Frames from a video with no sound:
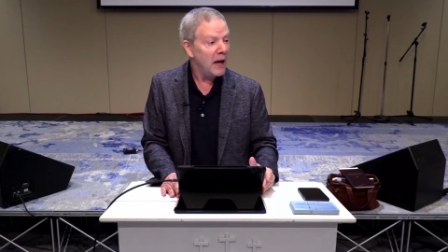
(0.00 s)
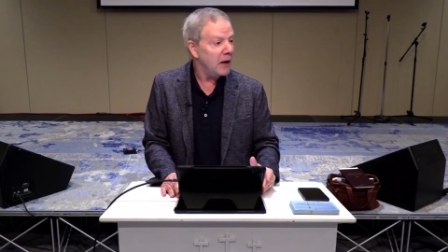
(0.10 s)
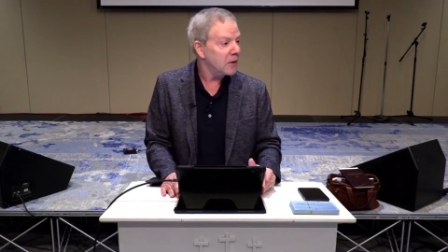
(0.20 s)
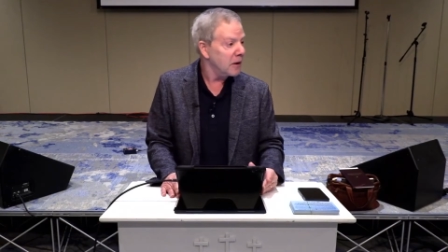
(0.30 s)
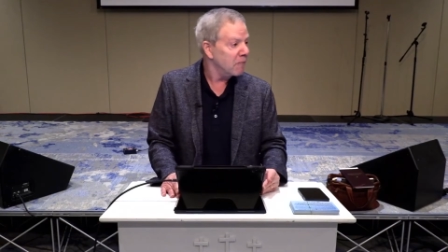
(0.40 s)

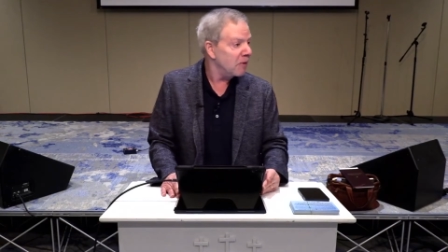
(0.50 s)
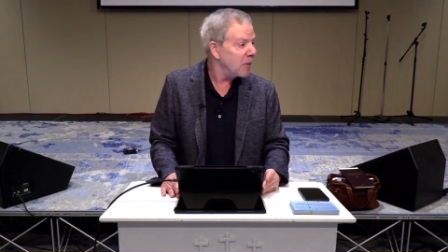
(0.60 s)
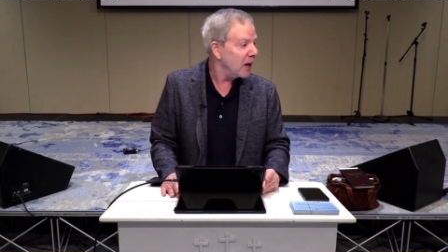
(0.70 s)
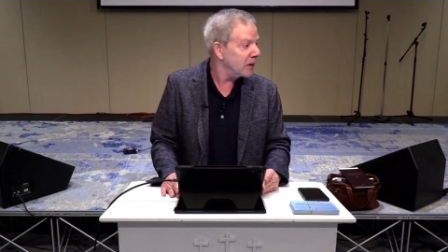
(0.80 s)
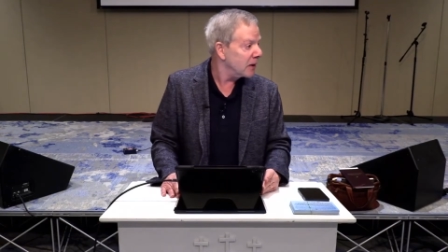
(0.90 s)
haste and
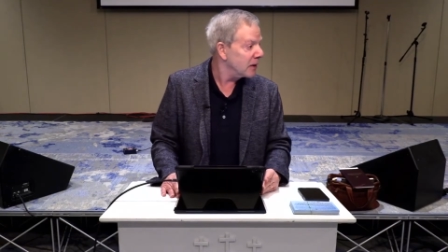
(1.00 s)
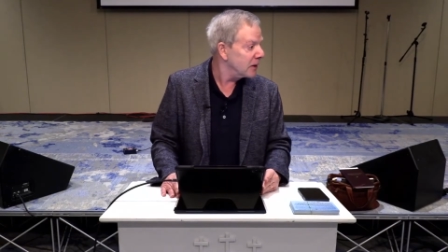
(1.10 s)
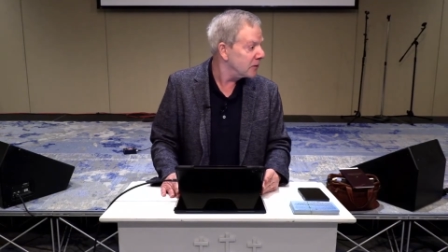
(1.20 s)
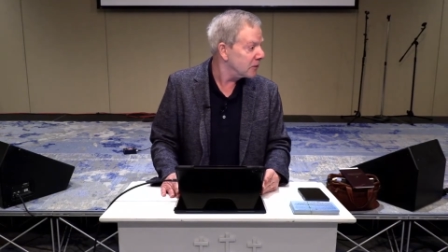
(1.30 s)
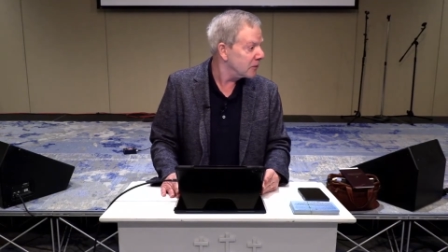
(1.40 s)
repent at
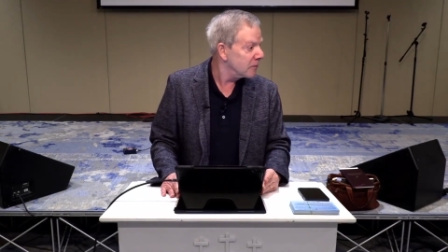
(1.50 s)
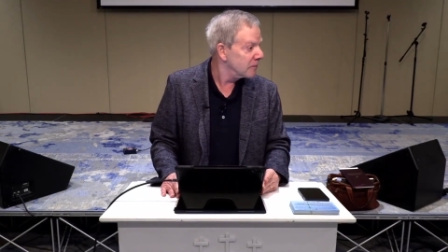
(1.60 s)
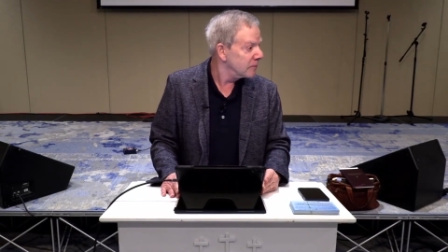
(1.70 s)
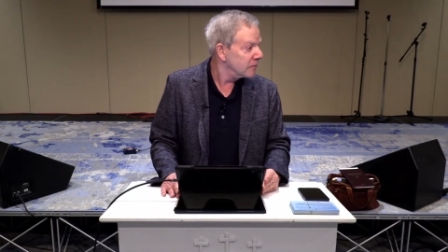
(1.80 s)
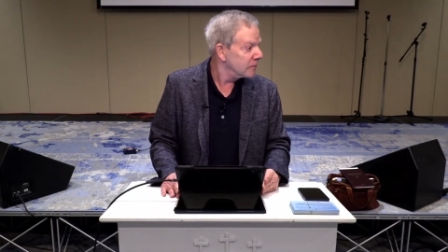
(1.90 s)
leisure.
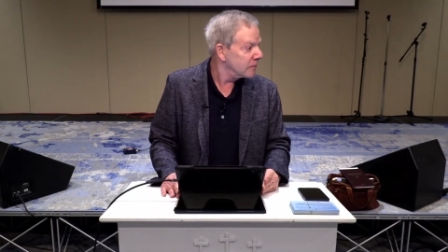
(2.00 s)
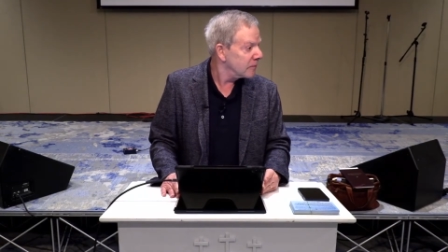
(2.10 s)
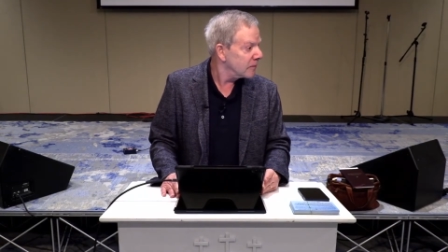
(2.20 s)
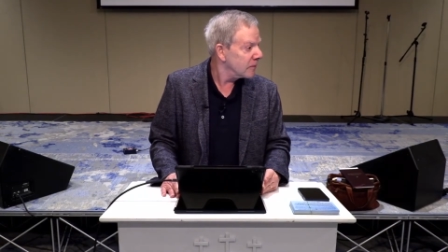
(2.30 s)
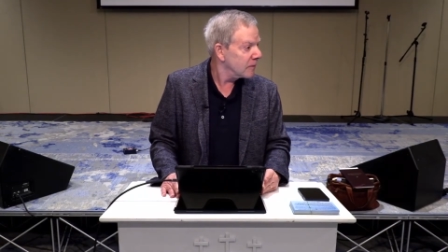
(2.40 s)

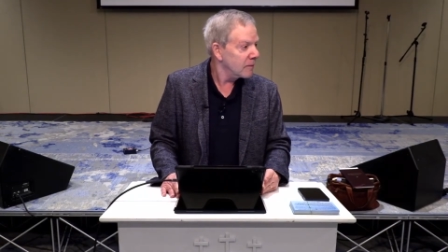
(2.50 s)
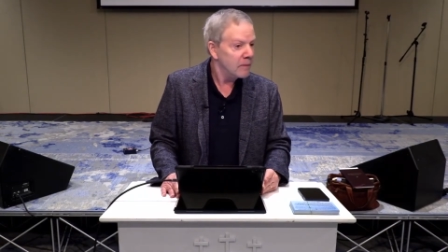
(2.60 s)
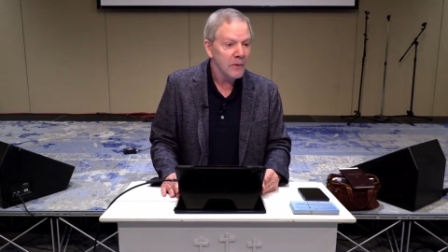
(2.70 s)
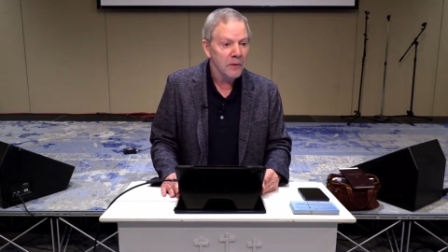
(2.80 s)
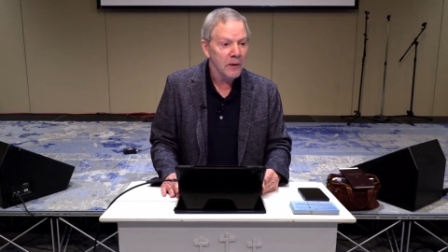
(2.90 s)

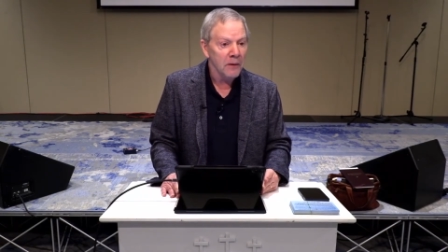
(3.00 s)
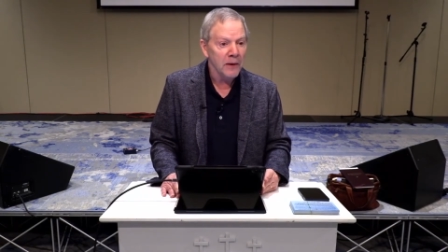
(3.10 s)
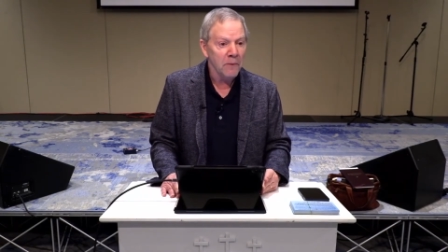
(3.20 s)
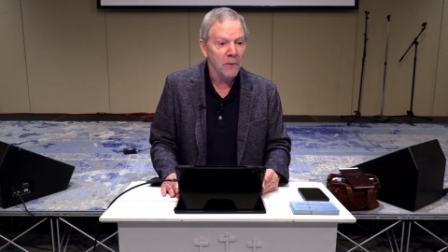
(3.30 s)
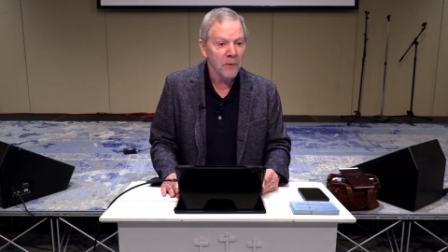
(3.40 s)
You see,
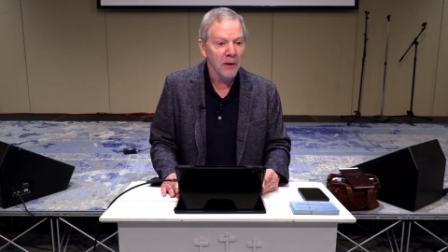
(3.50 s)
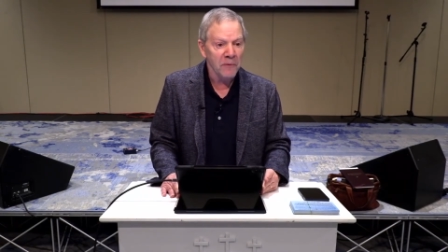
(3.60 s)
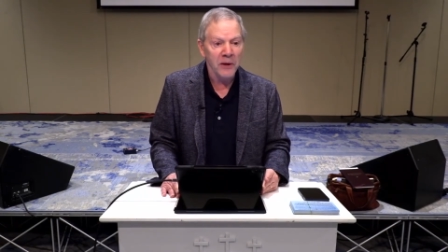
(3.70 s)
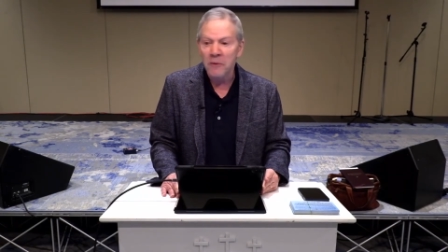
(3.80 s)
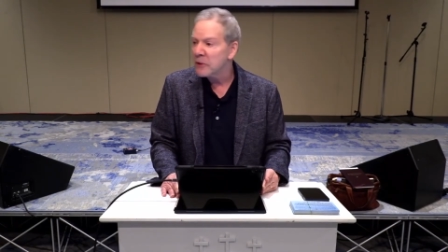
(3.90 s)
then we'll have
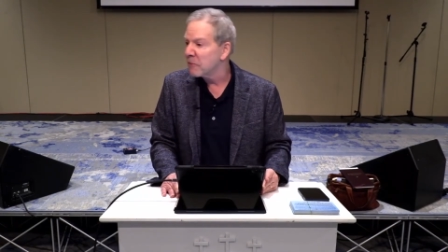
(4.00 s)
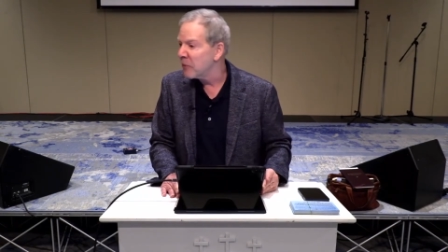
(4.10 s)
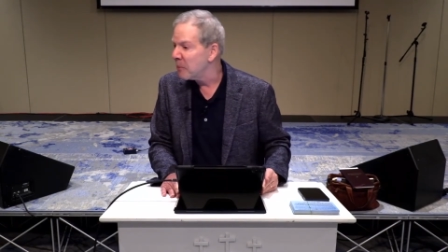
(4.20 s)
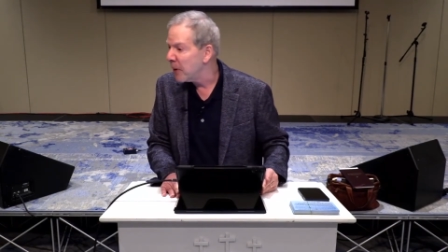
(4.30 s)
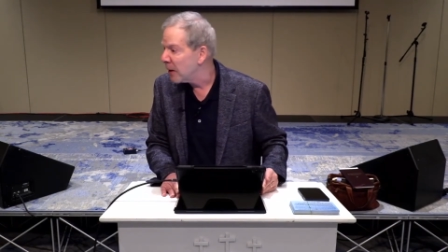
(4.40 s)
years of
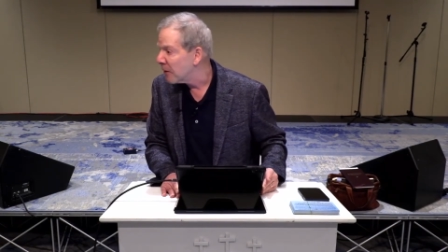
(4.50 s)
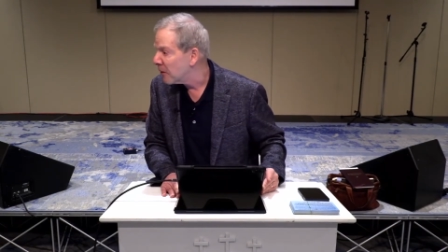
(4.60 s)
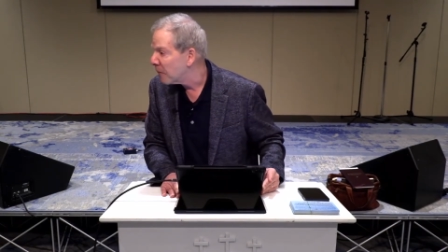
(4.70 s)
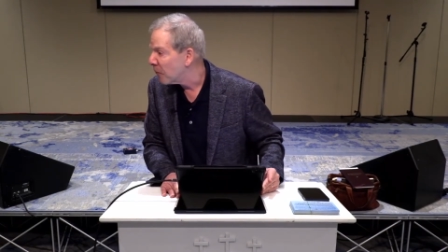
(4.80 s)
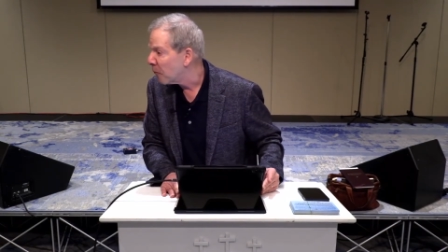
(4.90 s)
repentance
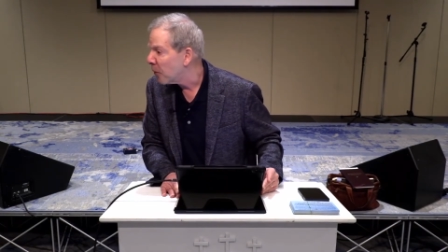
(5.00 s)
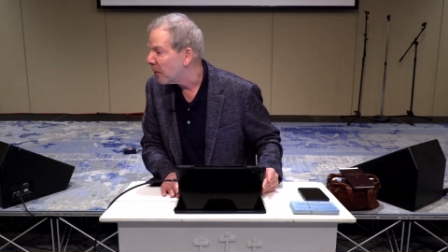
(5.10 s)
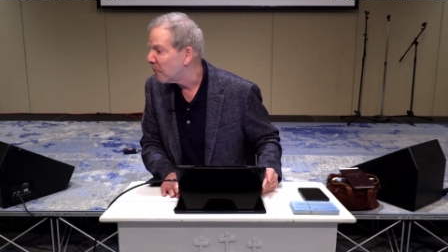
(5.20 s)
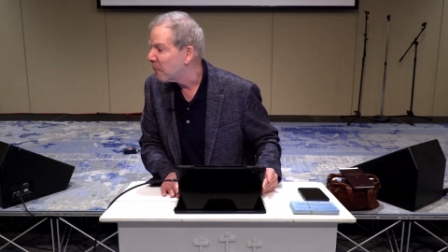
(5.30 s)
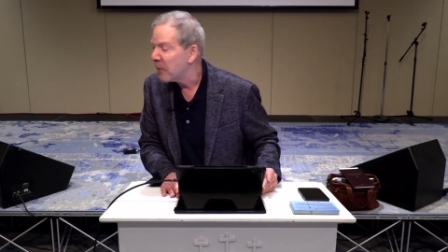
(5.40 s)
for
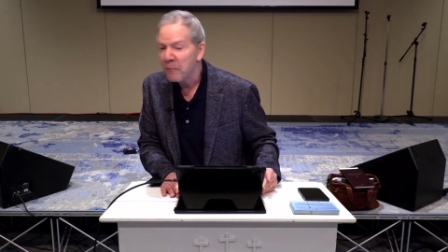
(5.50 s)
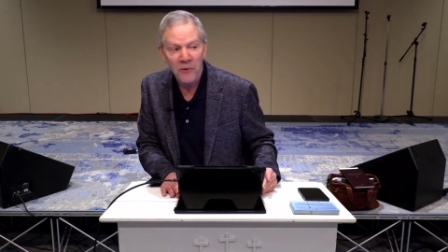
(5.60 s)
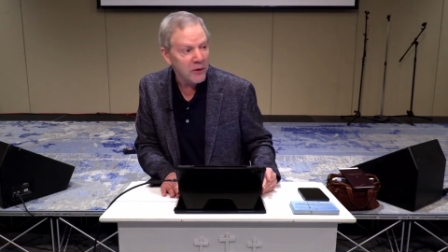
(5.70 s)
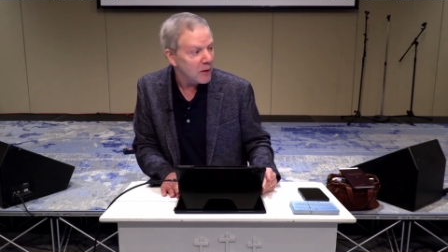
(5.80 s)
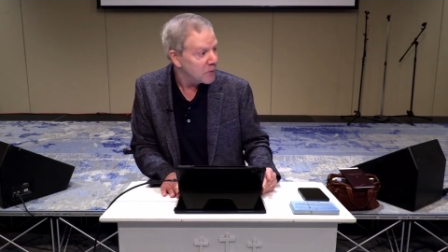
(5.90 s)
one
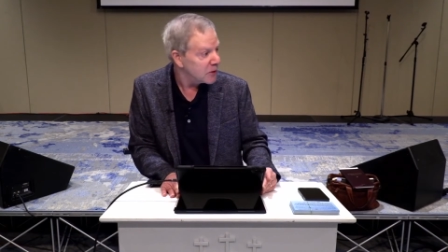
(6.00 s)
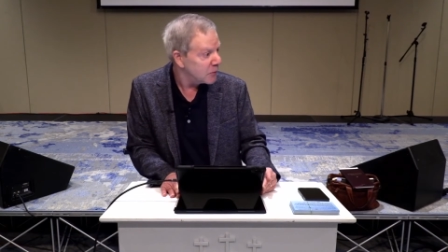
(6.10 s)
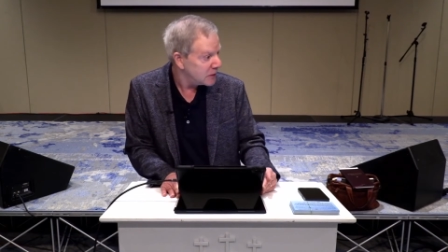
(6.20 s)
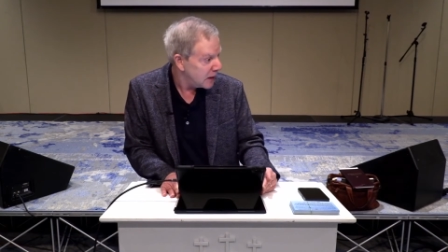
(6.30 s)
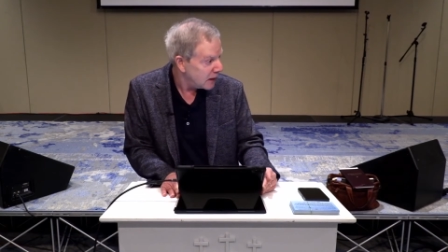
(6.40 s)

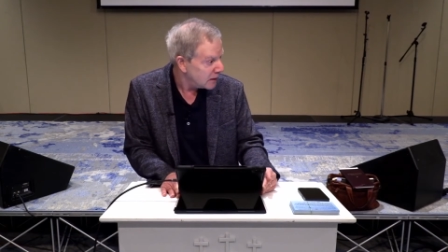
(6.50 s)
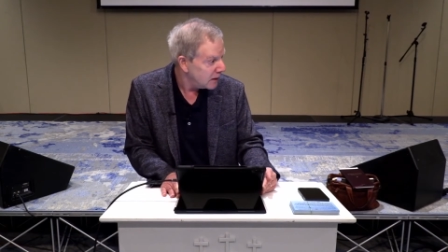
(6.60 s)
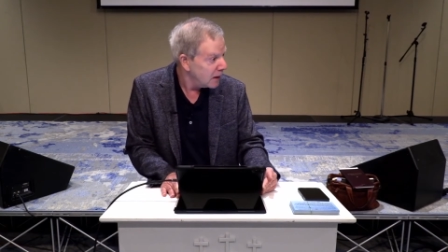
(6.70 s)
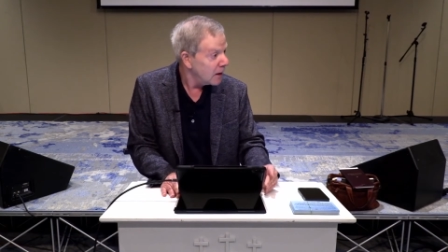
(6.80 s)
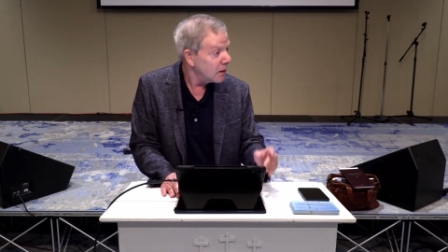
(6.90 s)
presumptuous act.
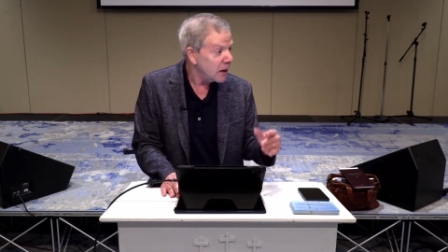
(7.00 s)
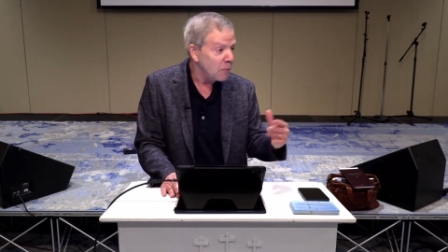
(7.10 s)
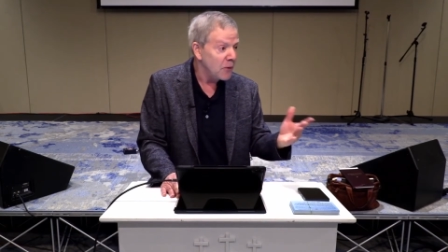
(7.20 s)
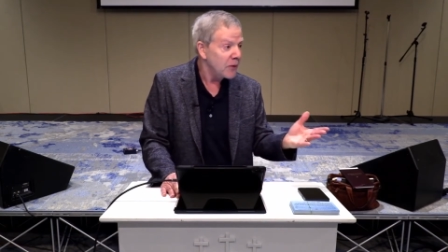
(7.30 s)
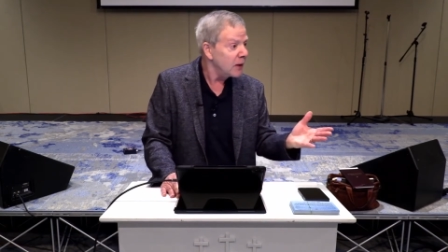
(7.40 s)
Same
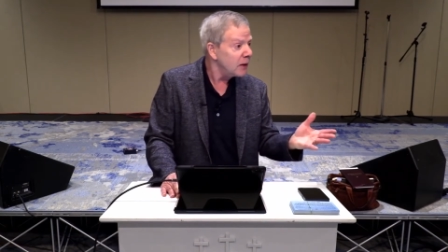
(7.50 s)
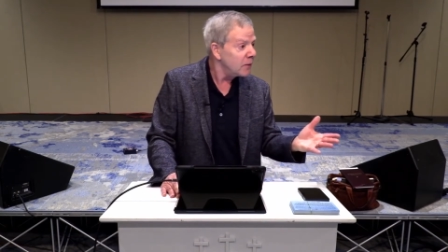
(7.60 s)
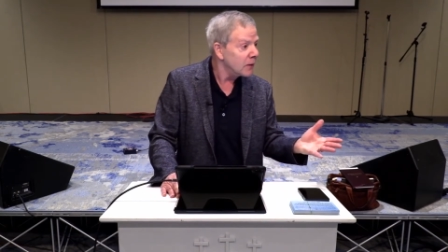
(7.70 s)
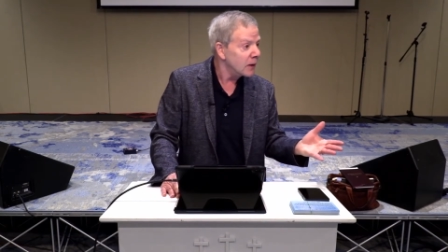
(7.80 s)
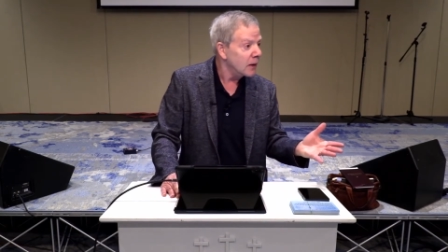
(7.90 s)
with
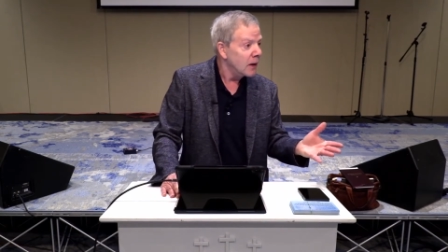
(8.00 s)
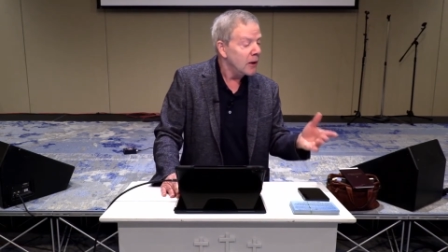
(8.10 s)
anything.